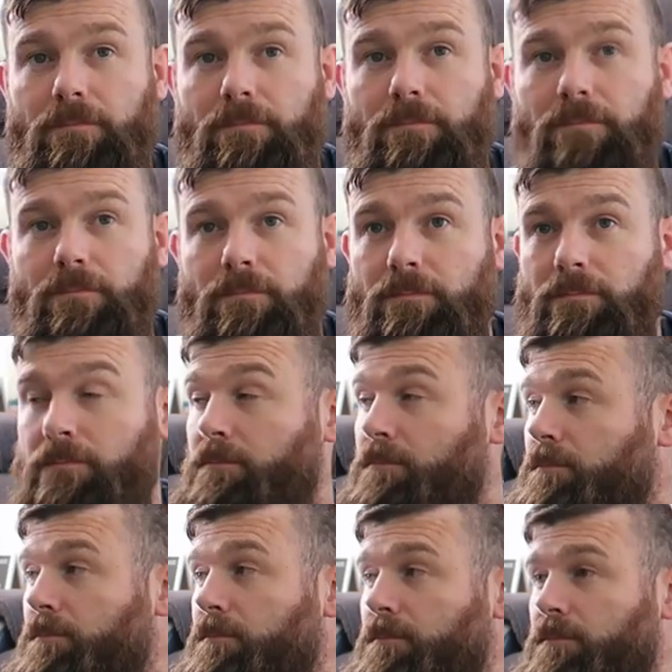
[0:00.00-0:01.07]

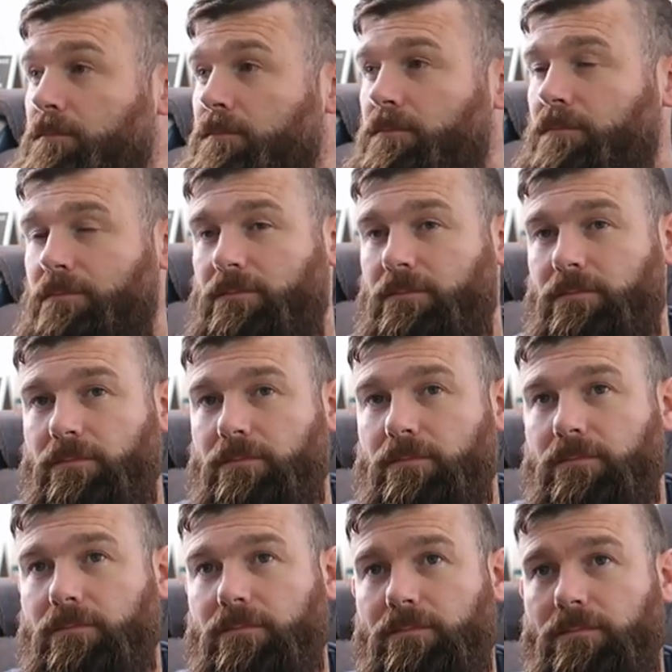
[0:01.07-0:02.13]

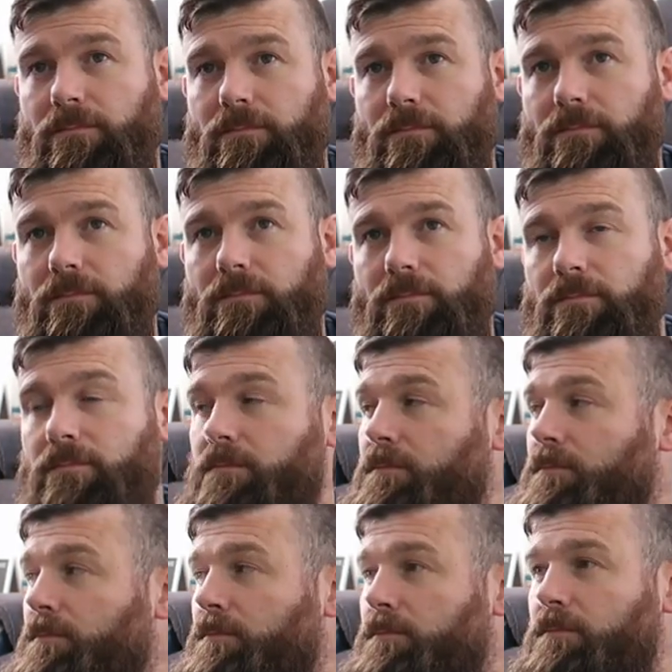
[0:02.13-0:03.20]

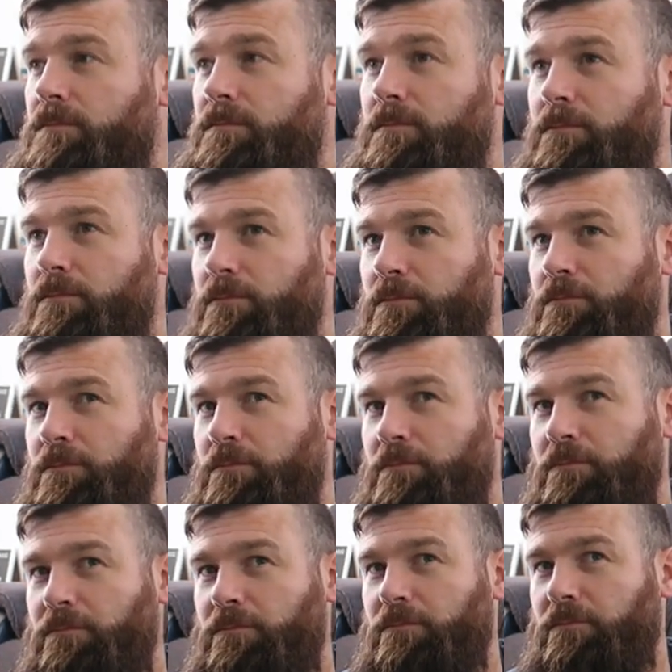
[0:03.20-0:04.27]

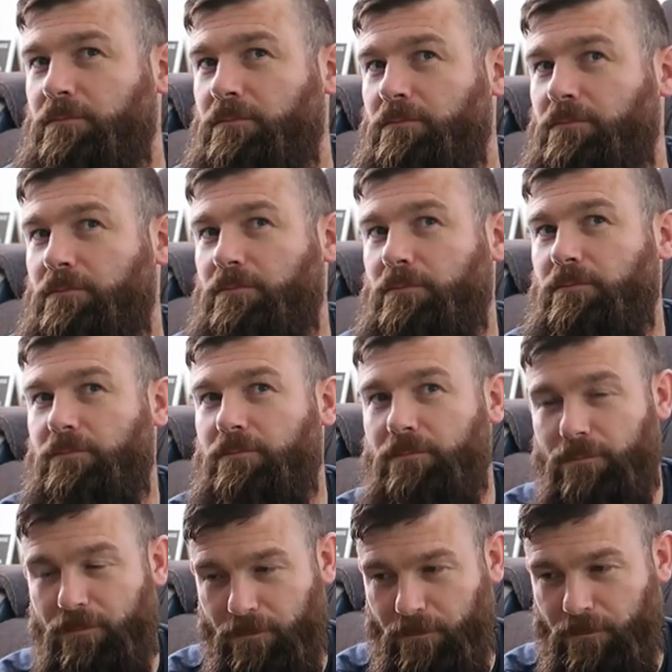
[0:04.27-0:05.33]

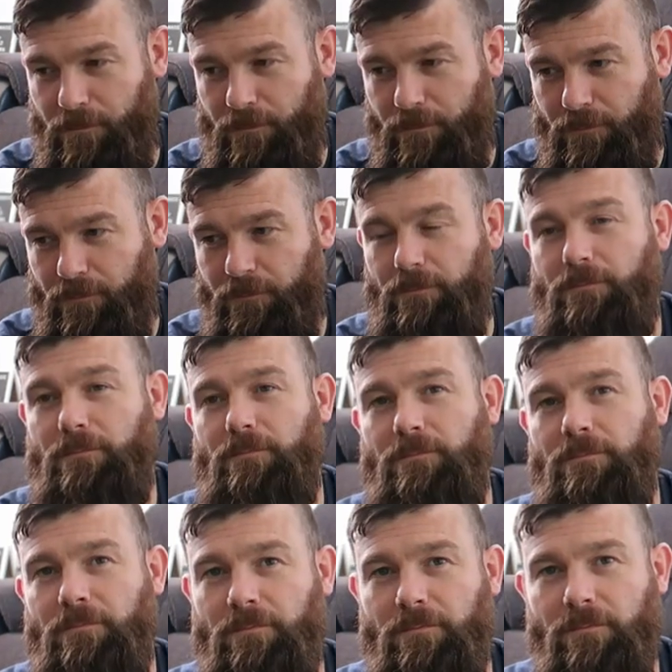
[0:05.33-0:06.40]

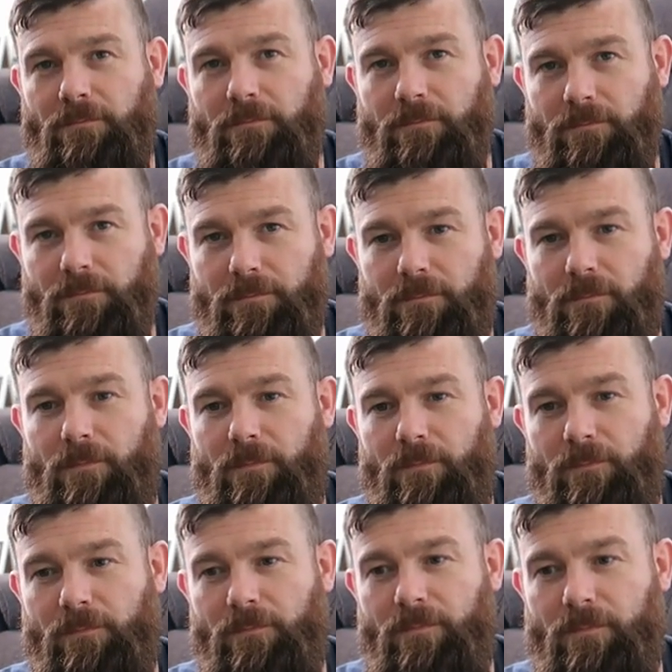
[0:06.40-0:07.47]

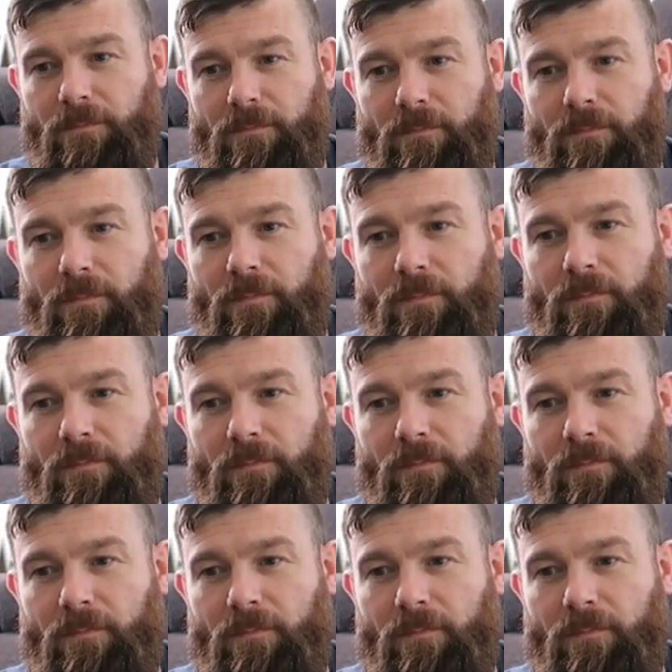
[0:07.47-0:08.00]
No words are spoken by the person on screen.